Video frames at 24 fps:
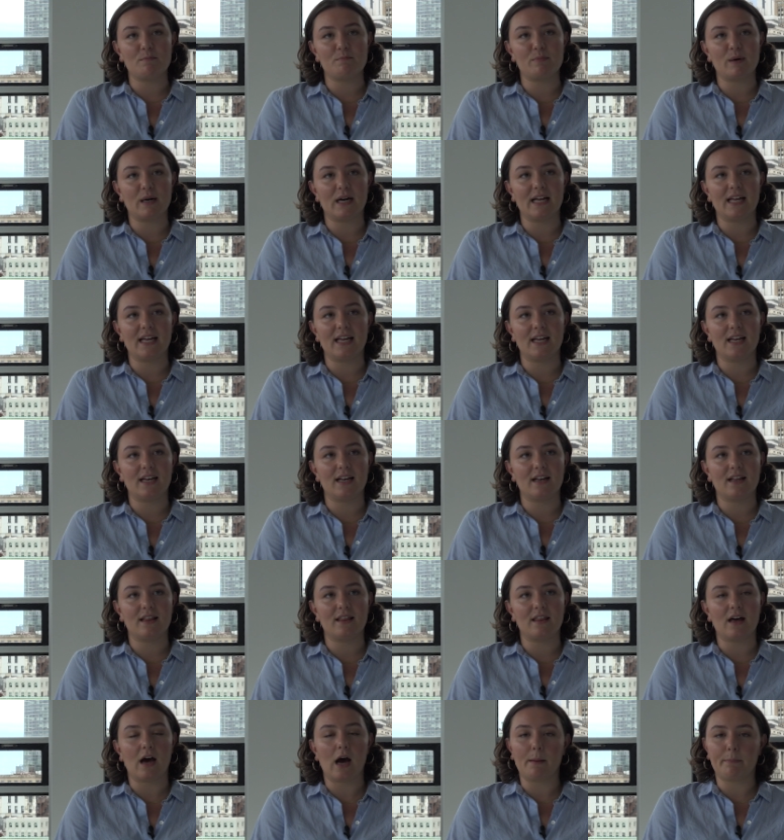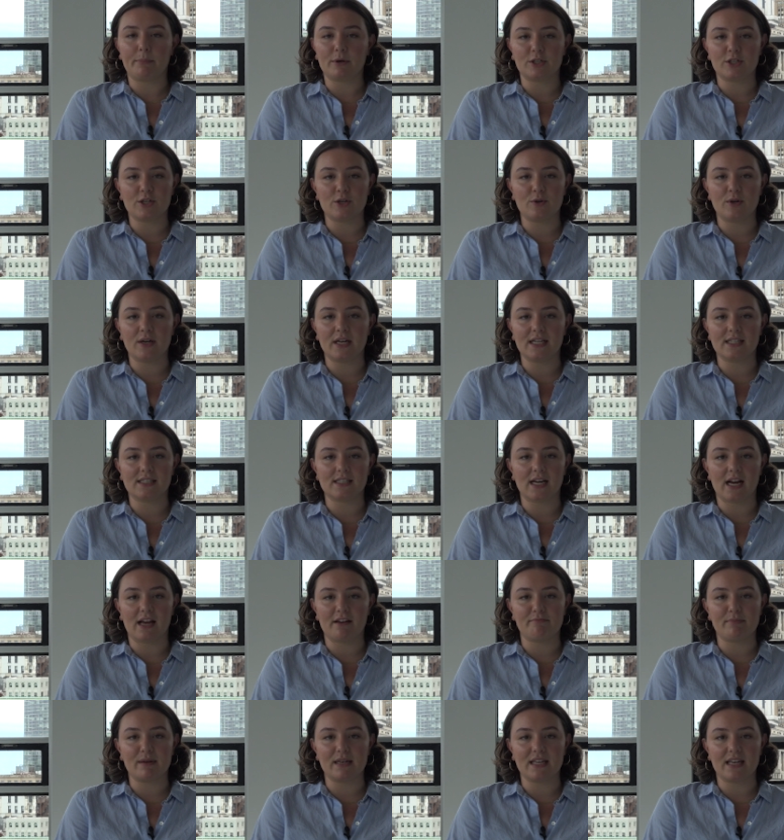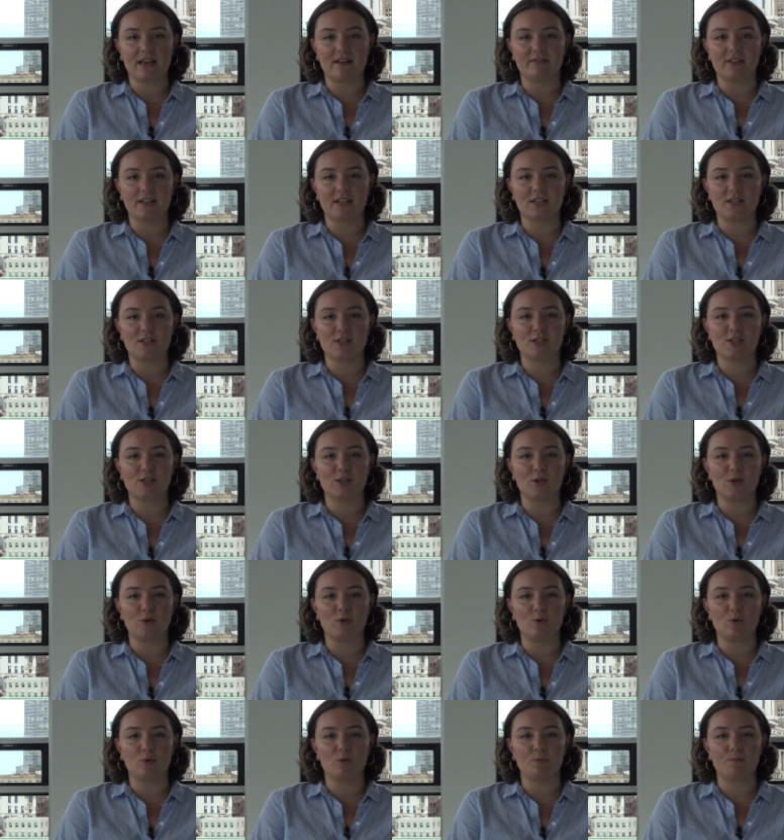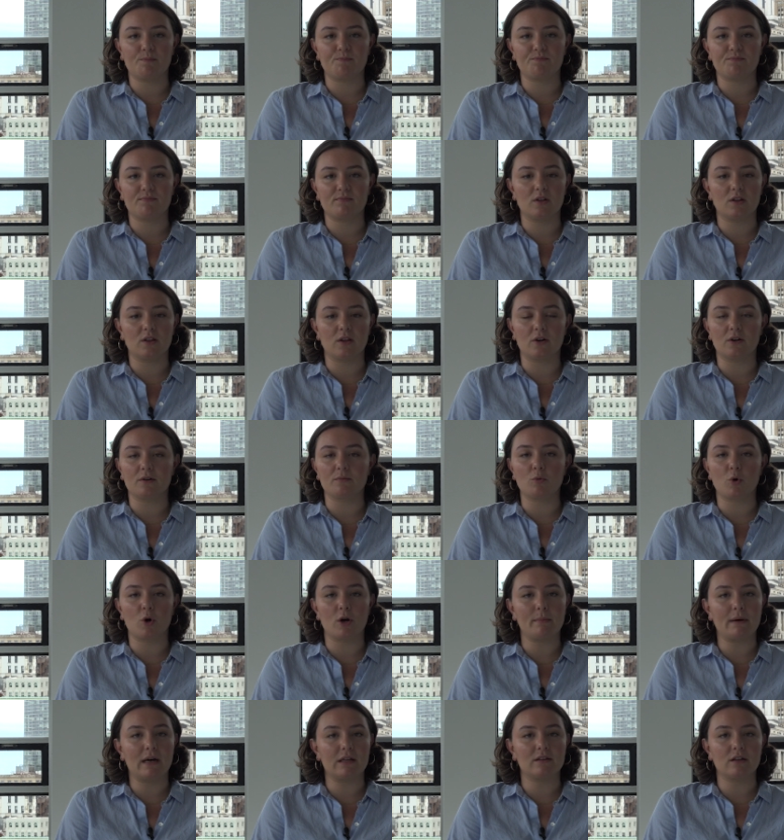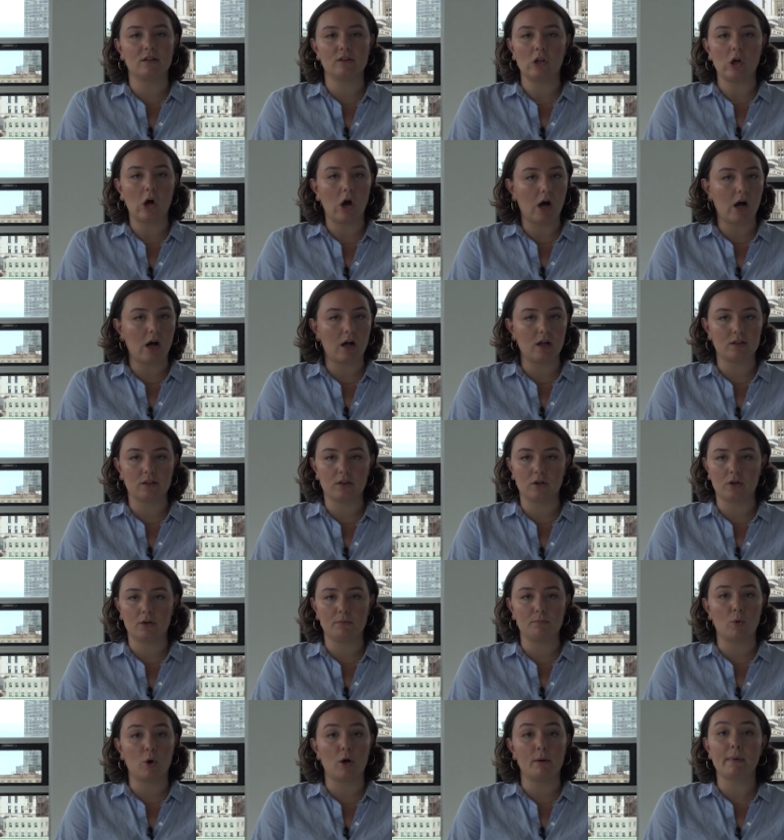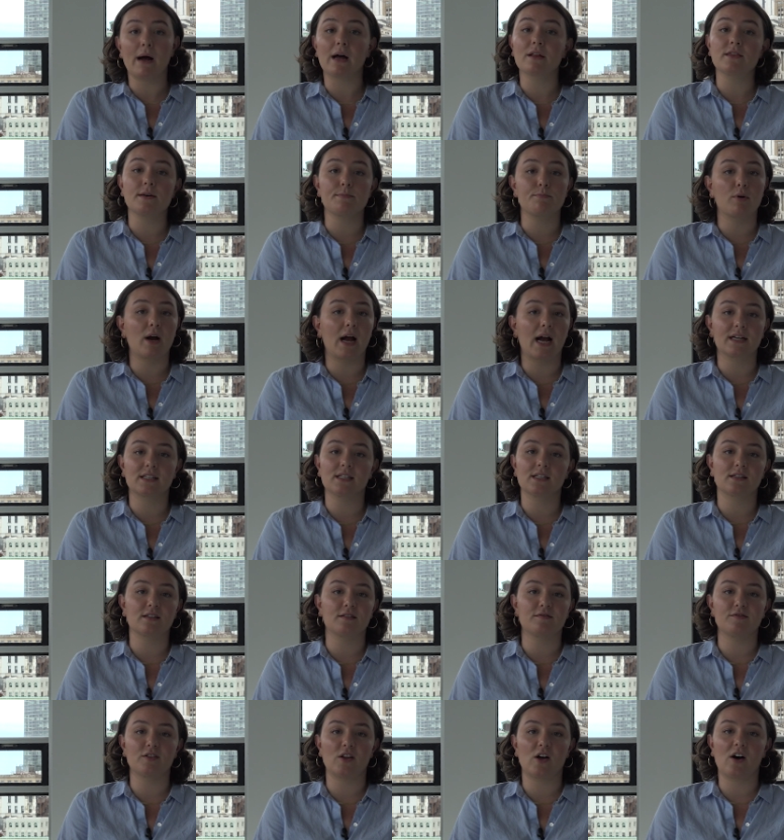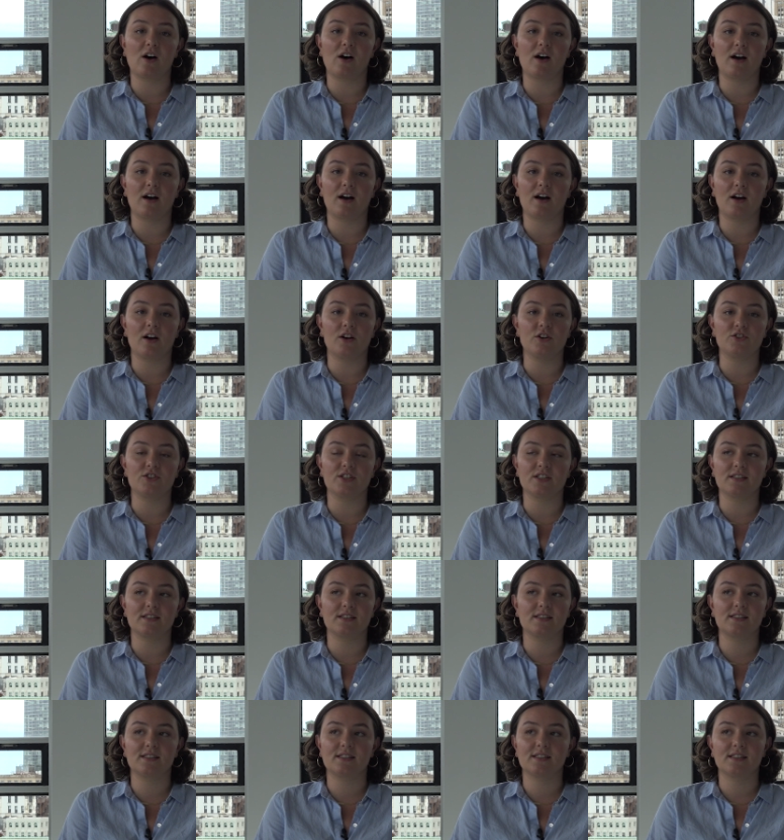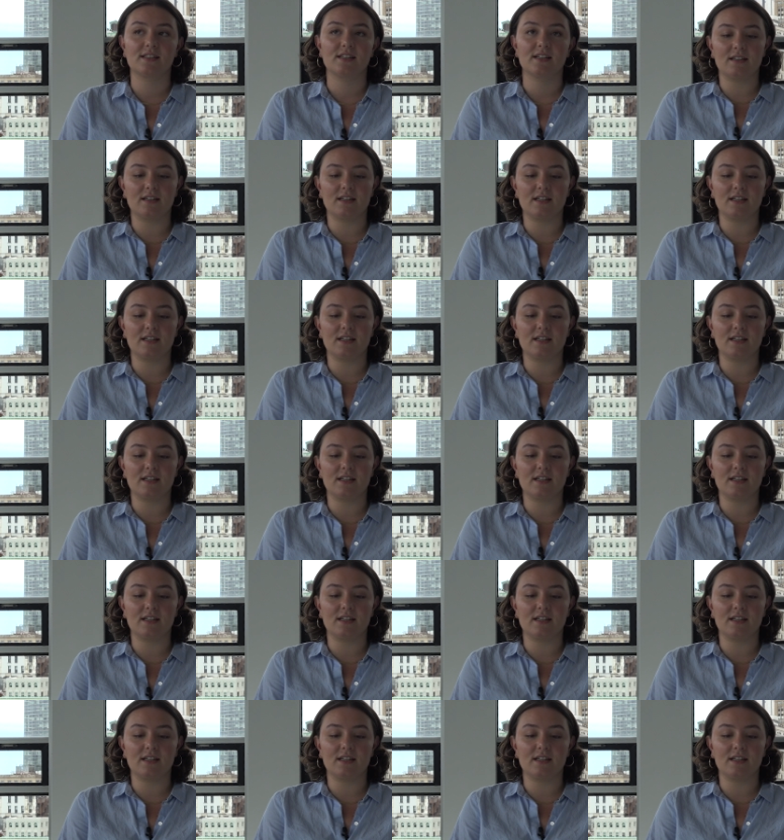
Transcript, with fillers: but the opportunities that I've been given to learn more about the law, learn more about the practice of law are just,